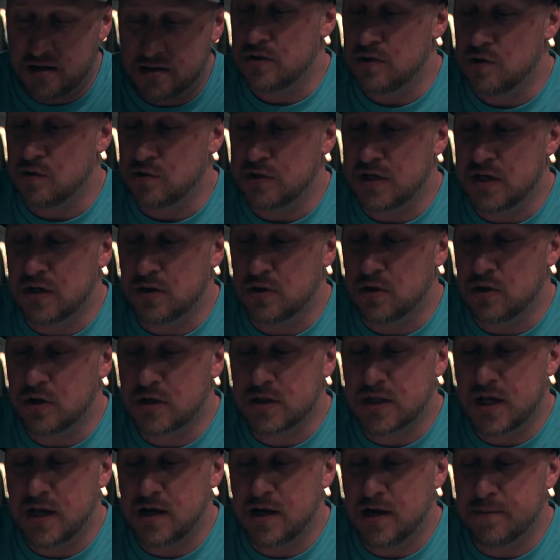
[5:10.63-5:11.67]
You'll need to look
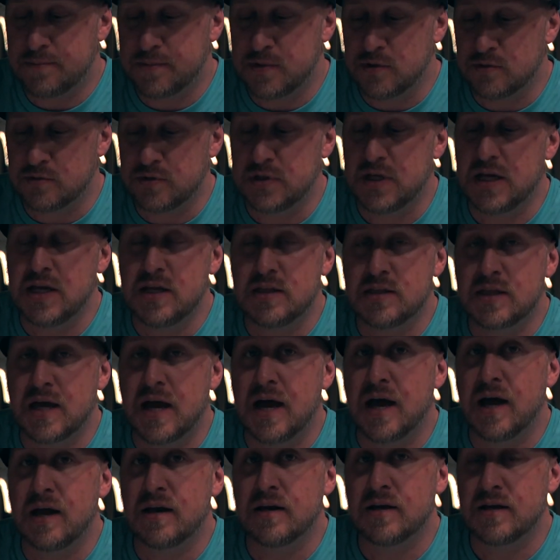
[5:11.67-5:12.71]
that up. You'll need
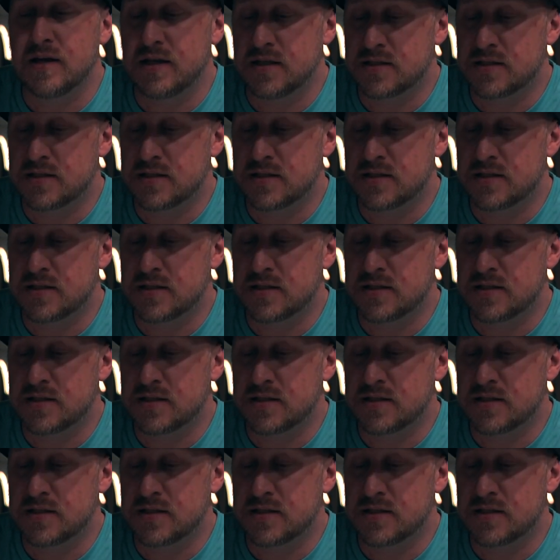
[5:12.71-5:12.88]
that.